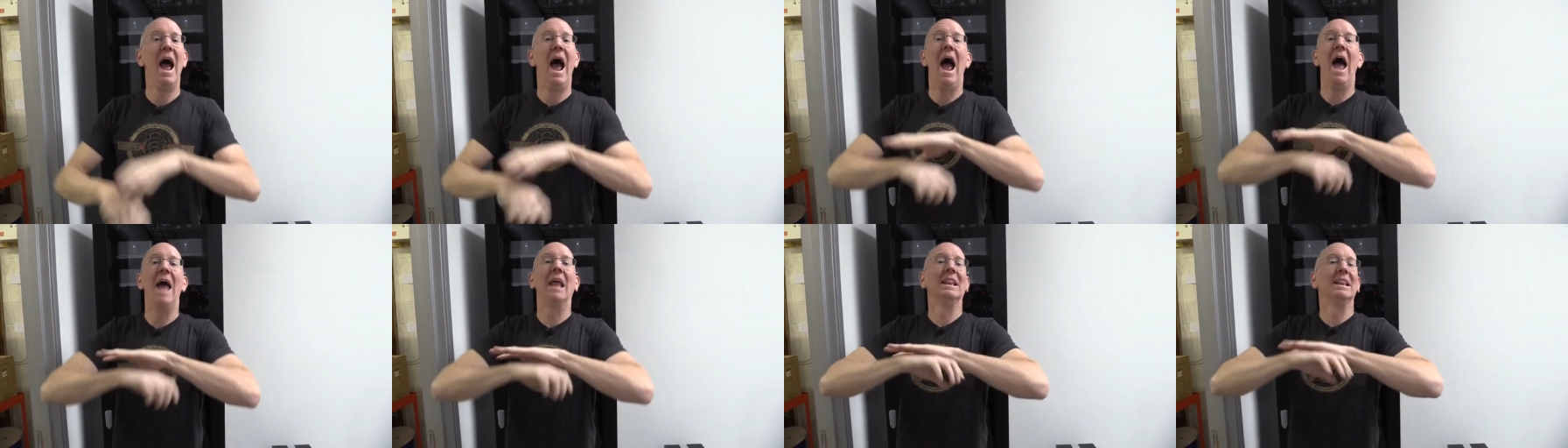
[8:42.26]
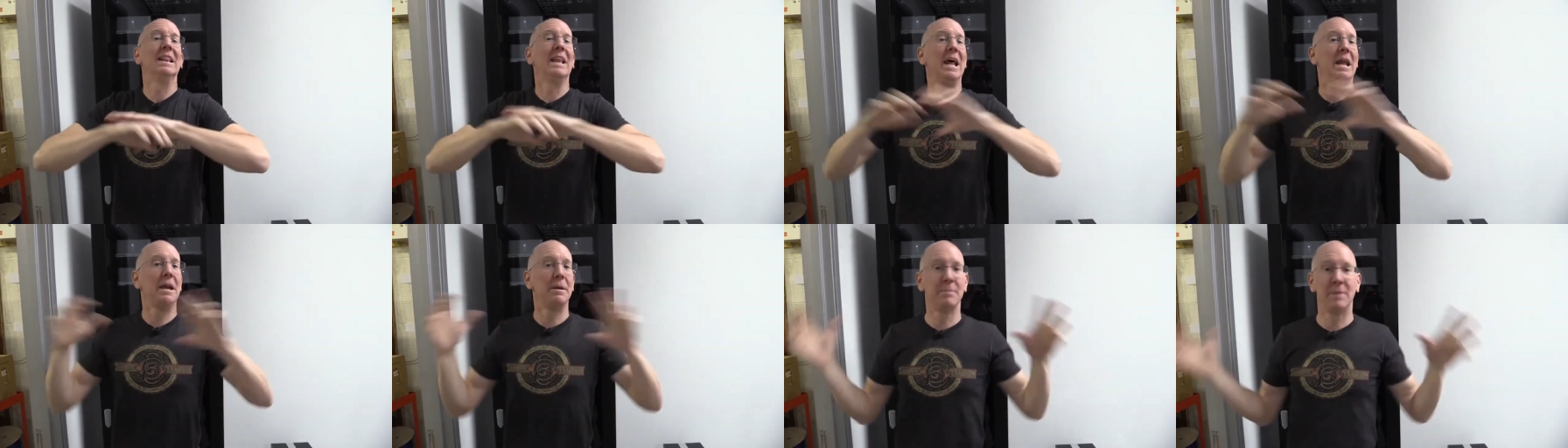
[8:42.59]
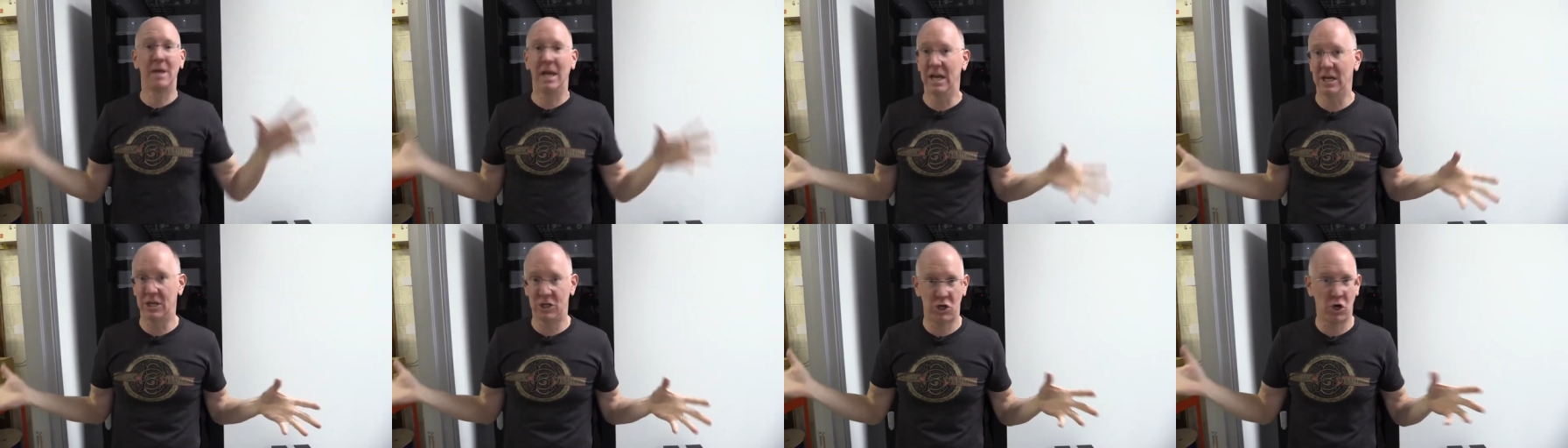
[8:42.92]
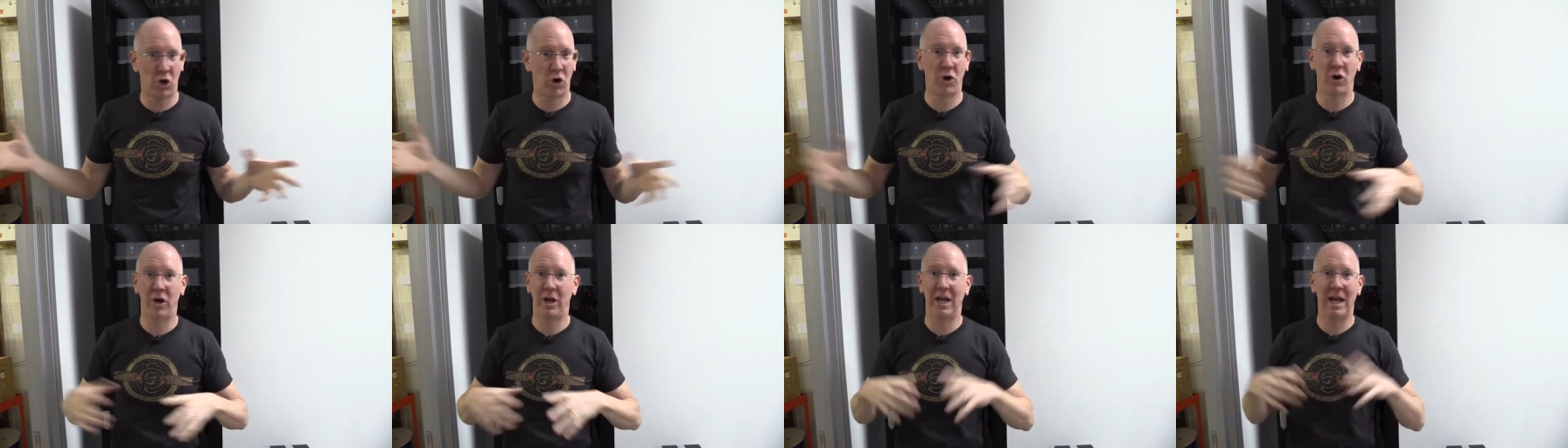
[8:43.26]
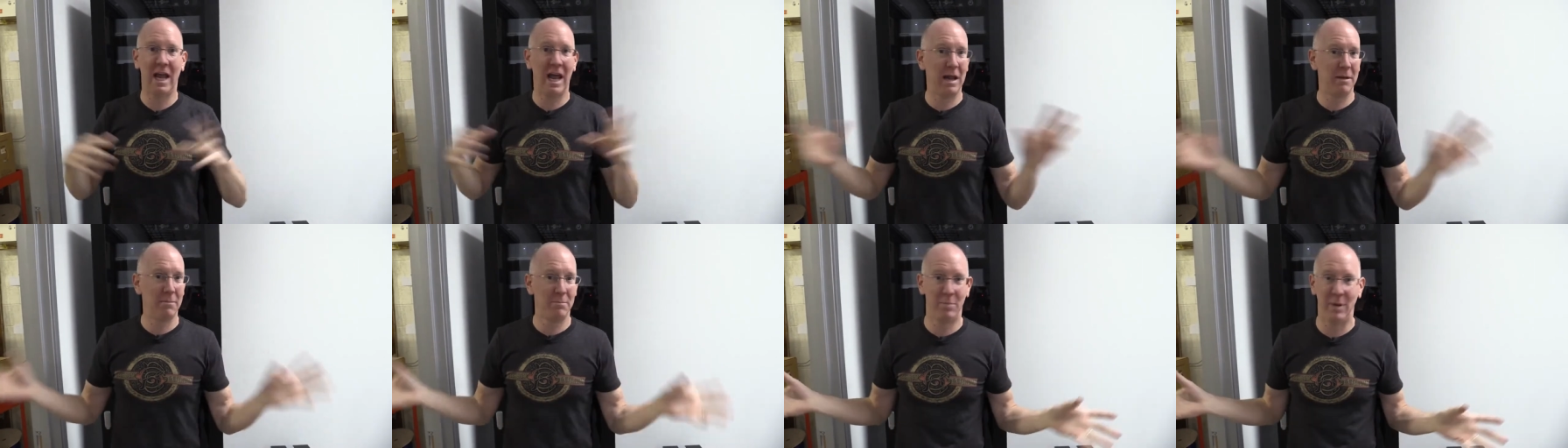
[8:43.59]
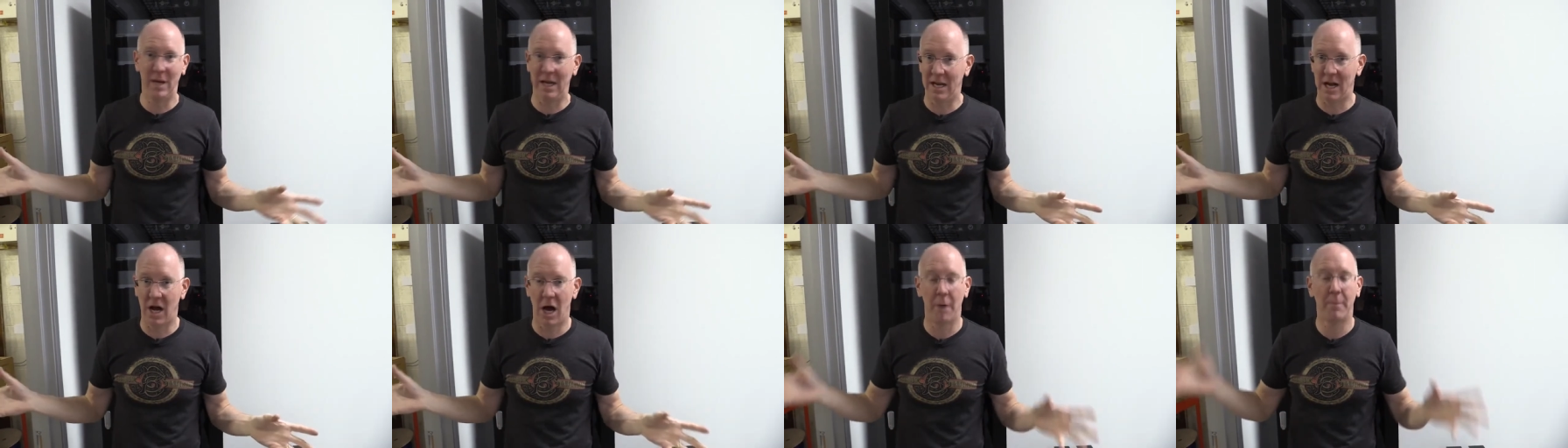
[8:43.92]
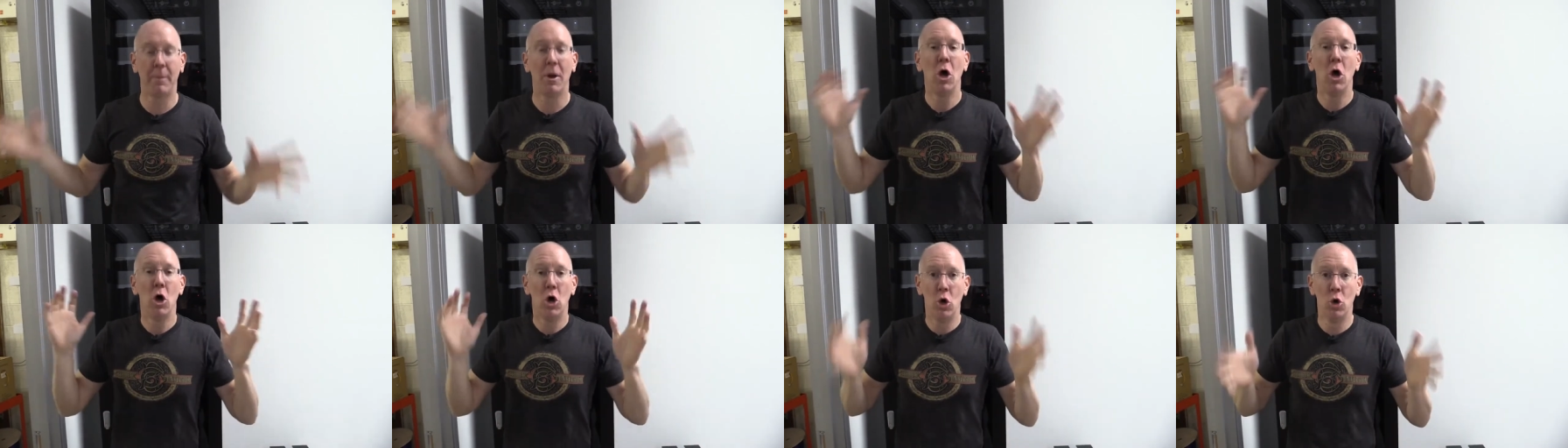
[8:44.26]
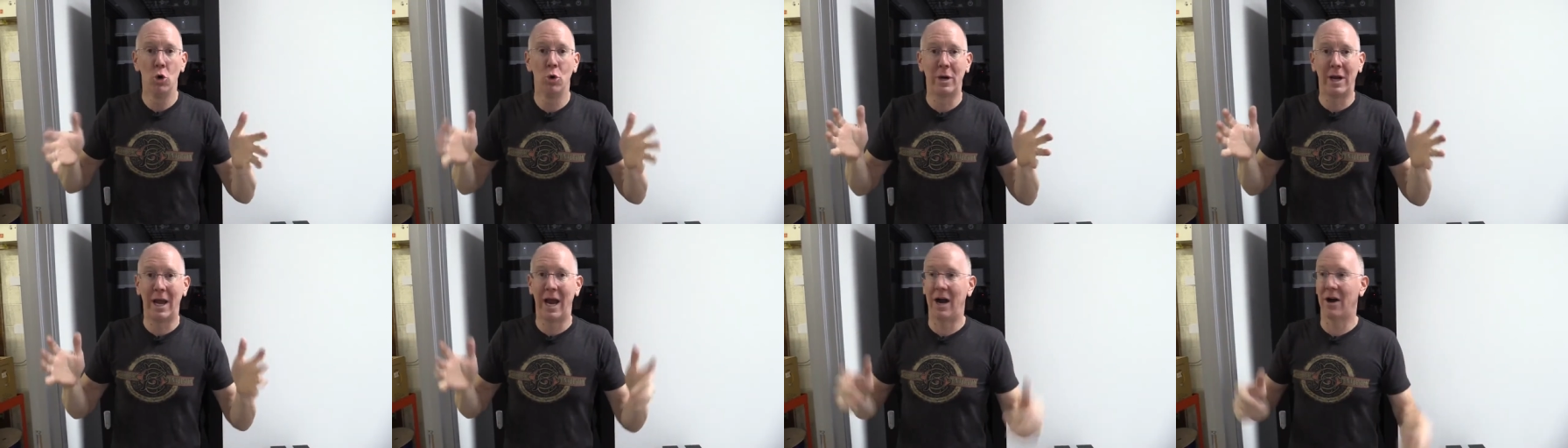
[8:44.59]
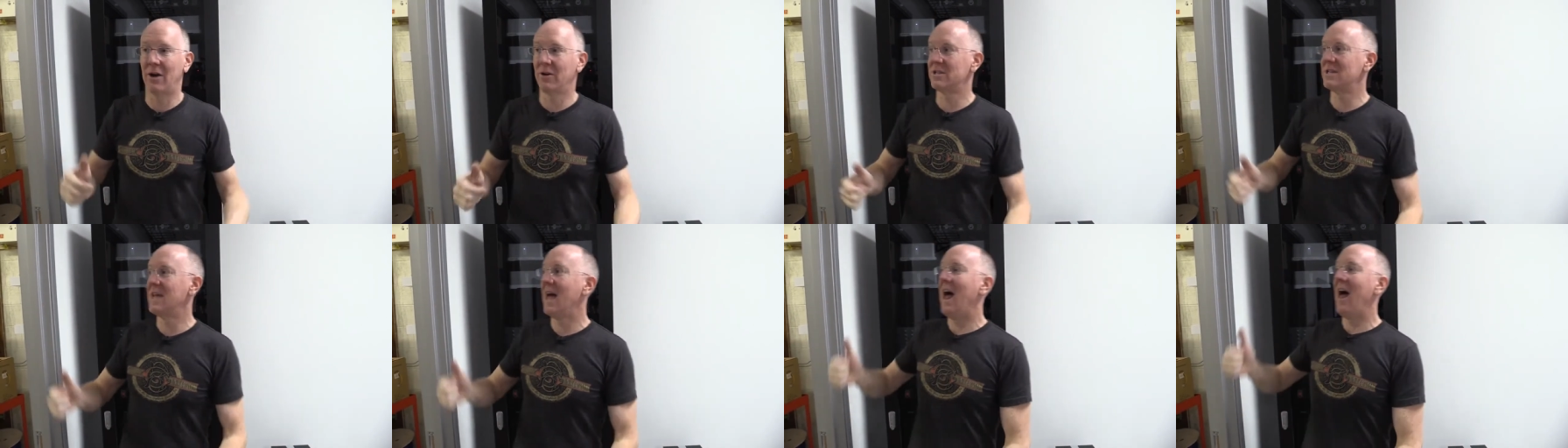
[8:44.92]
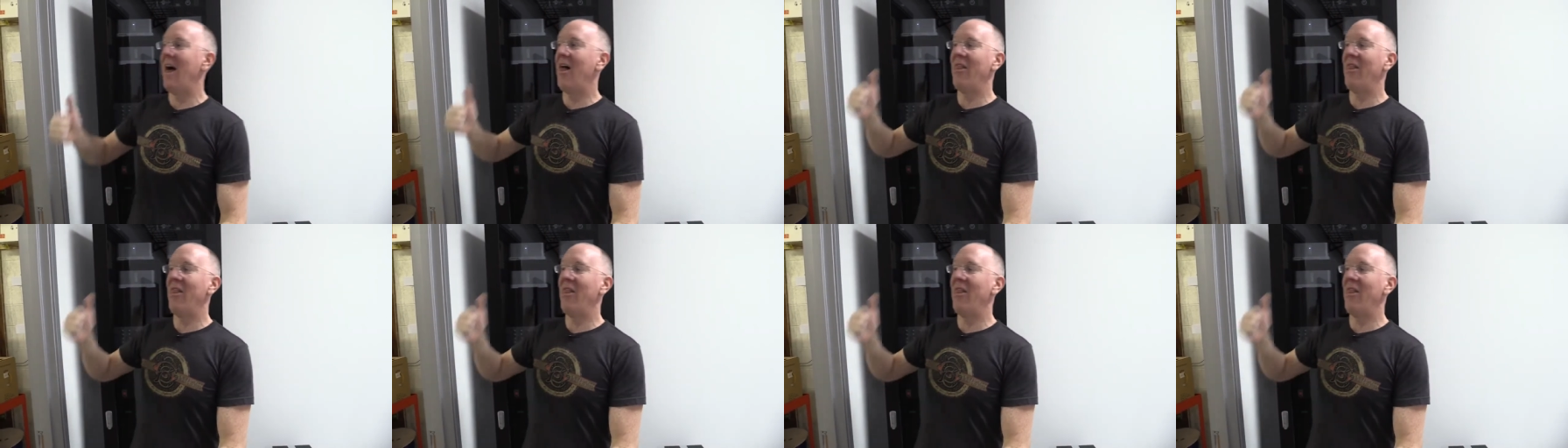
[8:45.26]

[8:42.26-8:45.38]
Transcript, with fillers: and let them get dirty and beat up. Who cares?